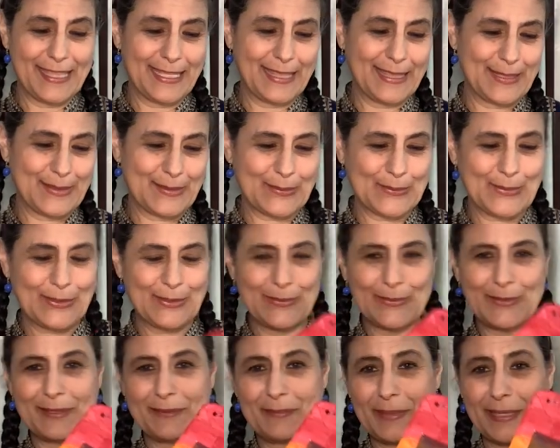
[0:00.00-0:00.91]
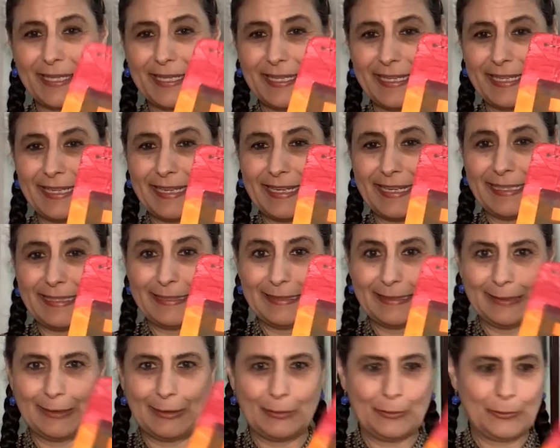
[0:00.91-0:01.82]
that this one would be a
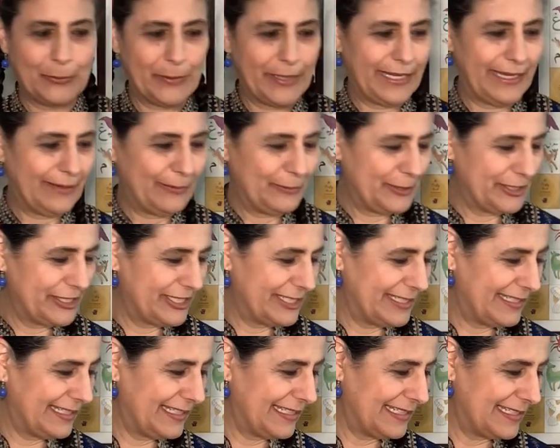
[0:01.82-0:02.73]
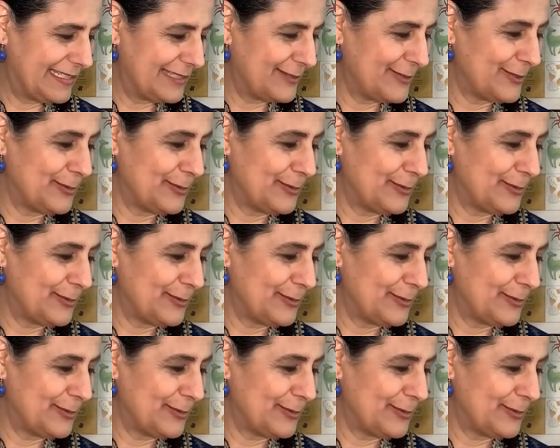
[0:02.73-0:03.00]
little wet, which it is.